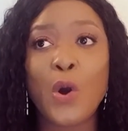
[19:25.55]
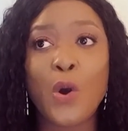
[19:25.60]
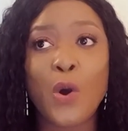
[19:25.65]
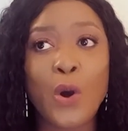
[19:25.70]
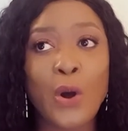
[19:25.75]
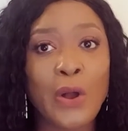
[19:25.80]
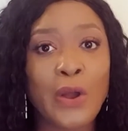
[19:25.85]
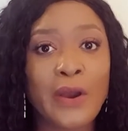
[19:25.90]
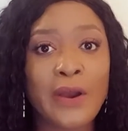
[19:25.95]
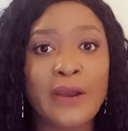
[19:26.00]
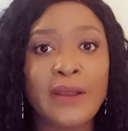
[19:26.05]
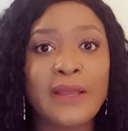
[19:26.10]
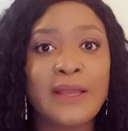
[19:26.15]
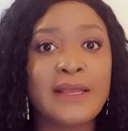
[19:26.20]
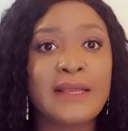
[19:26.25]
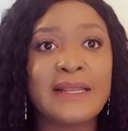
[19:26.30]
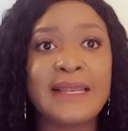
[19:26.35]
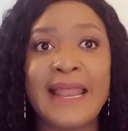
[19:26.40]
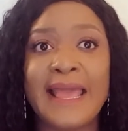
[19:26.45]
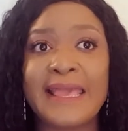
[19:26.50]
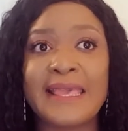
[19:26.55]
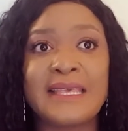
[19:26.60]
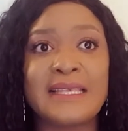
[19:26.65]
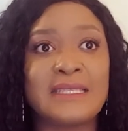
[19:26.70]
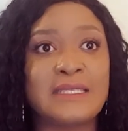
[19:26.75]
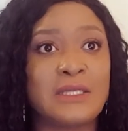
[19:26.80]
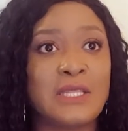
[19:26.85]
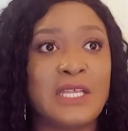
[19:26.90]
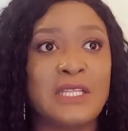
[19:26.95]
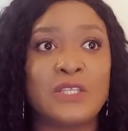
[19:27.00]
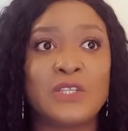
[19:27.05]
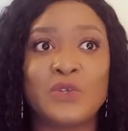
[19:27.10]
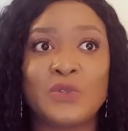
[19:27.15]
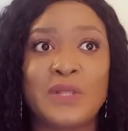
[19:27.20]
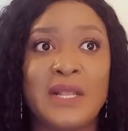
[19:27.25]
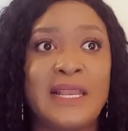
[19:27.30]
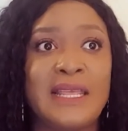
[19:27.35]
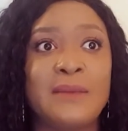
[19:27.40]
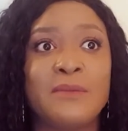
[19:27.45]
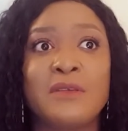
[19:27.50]
Or like it
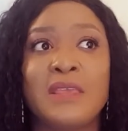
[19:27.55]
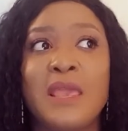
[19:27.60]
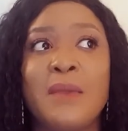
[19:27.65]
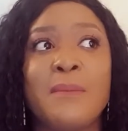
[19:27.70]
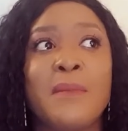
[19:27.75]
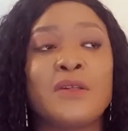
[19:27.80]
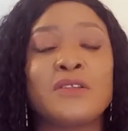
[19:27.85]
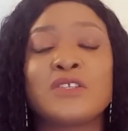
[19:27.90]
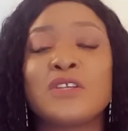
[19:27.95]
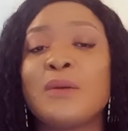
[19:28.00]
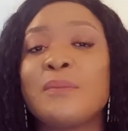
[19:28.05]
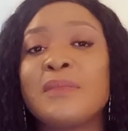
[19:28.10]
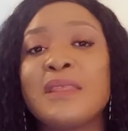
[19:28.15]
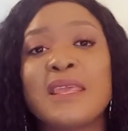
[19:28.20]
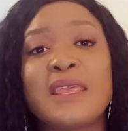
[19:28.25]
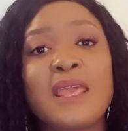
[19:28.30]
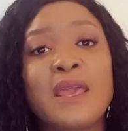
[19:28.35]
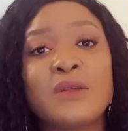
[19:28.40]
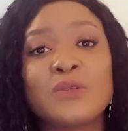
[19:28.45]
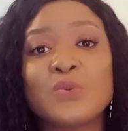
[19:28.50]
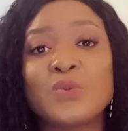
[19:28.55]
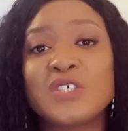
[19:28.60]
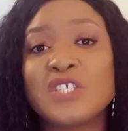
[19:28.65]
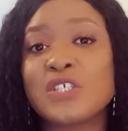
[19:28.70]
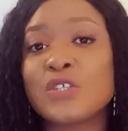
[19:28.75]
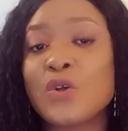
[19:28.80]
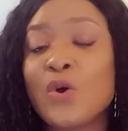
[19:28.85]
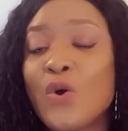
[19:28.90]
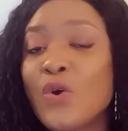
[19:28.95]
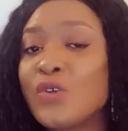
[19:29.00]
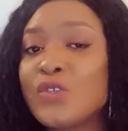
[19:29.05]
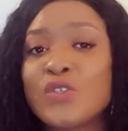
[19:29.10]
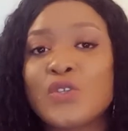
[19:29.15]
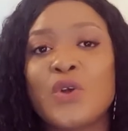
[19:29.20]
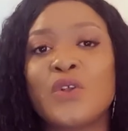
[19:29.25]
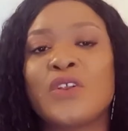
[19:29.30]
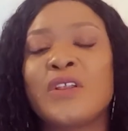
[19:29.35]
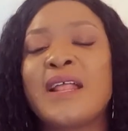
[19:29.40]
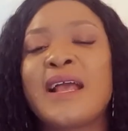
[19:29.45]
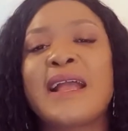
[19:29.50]
totally came out something else, which is
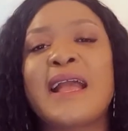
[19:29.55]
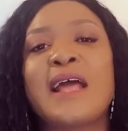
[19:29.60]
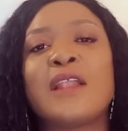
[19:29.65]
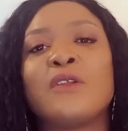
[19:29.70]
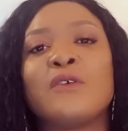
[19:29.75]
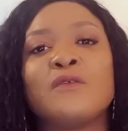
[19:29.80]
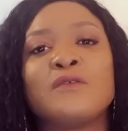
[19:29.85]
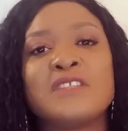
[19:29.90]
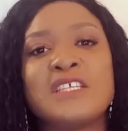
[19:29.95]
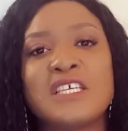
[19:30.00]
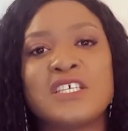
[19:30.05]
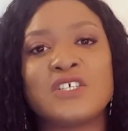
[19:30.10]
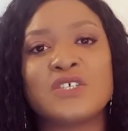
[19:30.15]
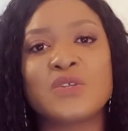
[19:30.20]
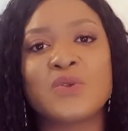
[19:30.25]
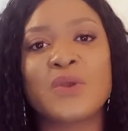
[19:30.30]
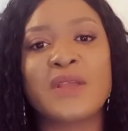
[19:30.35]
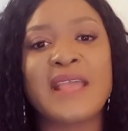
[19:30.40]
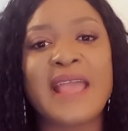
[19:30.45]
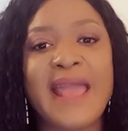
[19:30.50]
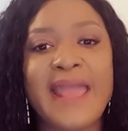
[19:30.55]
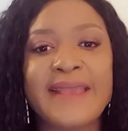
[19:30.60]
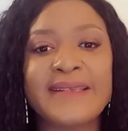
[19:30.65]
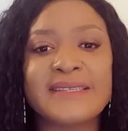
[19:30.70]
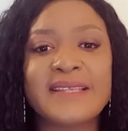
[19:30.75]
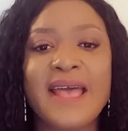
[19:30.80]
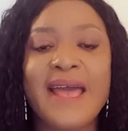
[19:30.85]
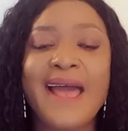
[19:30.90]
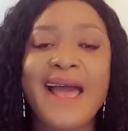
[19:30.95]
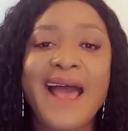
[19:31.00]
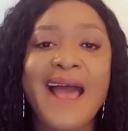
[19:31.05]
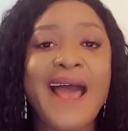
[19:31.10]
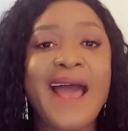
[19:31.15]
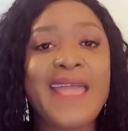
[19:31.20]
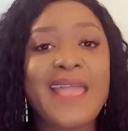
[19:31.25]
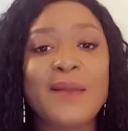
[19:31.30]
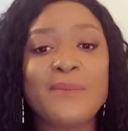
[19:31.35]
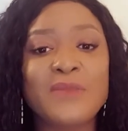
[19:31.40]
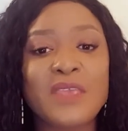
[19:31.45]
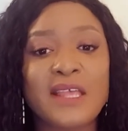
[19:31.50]
also another kind of dish. So guys, I
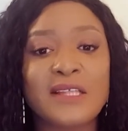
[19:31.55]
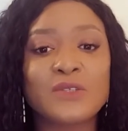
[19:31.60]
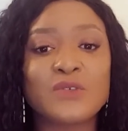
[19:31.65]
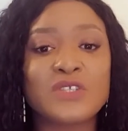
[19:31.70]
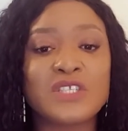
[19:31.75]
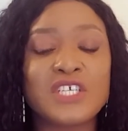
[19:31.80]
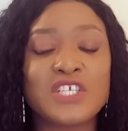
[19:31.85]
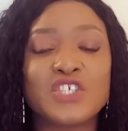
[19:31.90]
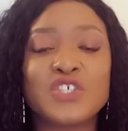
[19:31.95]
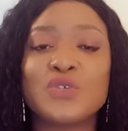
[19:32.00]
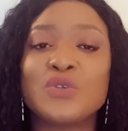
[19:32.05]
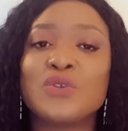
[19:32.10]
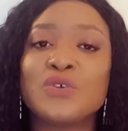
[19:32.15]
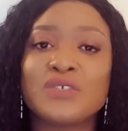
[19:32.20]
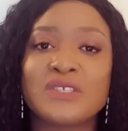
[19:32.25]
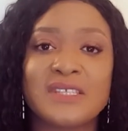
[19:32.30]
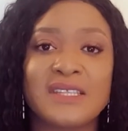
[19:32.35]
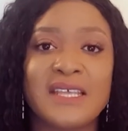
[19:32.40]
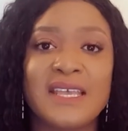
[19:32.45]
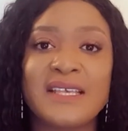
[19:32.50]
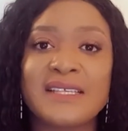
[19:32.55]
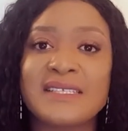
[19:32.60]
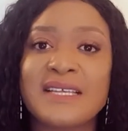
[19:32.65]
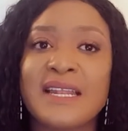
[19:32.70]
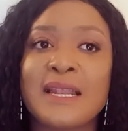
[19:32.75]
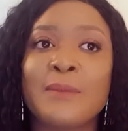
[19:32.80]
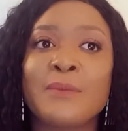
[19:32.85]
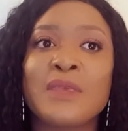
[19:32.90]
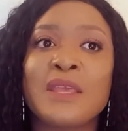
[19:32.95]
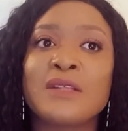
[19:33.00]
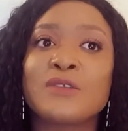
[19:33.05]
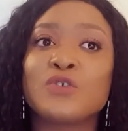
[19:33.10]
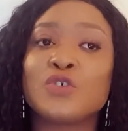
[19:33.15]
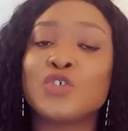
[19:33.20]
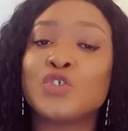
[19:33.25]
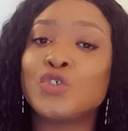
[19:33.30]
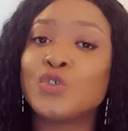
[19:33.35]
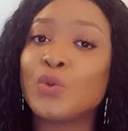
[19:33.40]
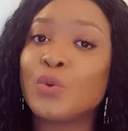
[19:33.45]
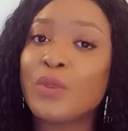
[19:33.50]
am here to teach you those things, and I'm here to
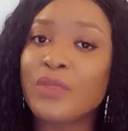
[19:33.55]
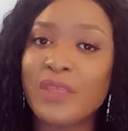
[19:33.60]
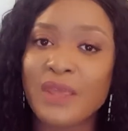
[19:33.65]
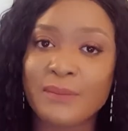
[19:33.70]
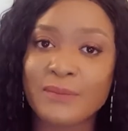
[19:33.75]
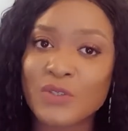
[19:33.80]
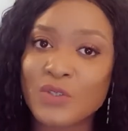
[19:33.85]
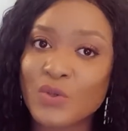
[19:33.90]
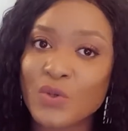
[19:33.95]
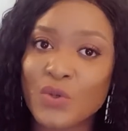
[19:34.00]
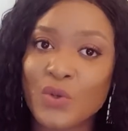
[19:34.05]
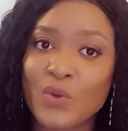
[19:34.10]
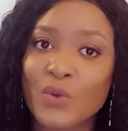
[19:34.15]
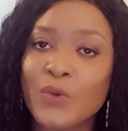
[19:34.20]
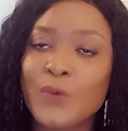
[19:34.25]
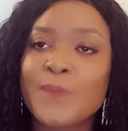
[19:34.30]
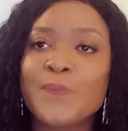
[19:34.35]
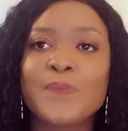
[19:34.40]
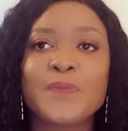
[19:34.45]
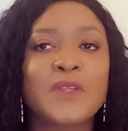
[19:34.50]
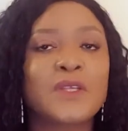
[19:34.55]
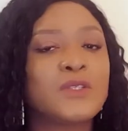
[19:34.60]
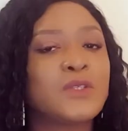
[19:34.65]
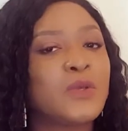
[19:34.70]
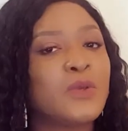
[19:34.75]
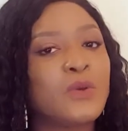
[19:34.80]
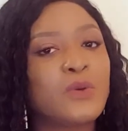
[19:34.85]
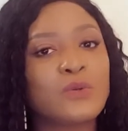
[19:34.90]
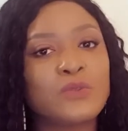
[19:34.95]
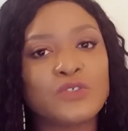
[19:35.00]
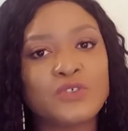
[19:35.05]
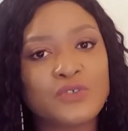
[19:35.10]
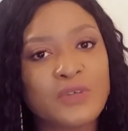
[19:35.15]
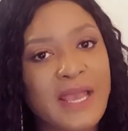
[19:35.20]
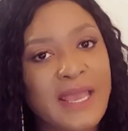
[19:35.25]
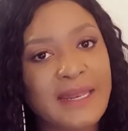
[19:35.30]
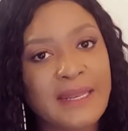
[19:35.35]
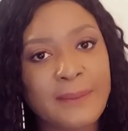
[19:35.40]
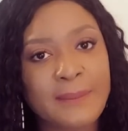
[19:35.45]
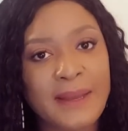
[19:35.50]
show them to you so you could
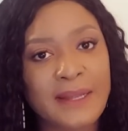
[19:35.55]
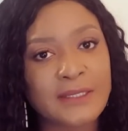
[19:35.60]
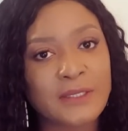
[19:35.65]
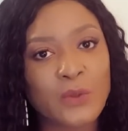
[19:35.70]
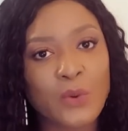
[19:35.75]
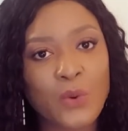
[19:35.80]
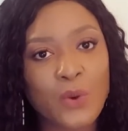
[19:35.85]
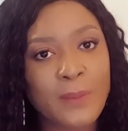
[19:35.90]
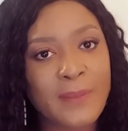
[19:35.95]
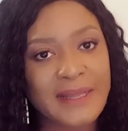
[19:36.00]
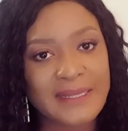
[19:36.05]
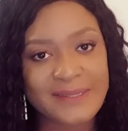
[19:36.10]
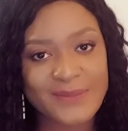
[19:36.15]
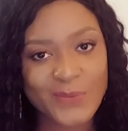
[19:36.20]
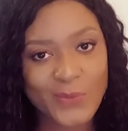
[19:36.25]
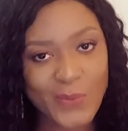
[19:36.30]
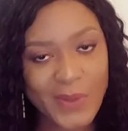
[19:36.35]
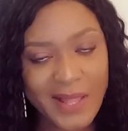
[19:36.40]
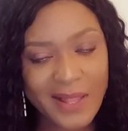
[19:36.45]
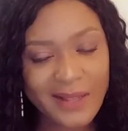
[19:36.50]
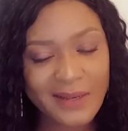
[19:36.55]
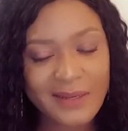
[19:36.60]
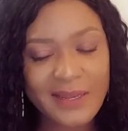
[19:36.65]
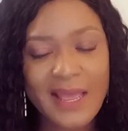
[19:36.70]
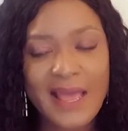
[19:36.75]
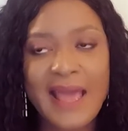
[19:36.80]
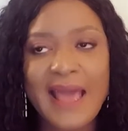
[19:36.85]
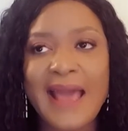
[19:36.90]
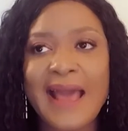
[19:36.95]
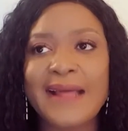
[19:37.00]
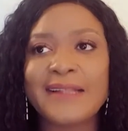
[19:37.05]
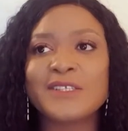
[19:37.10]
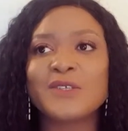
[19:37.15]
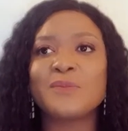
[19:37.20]
try them at home as well. And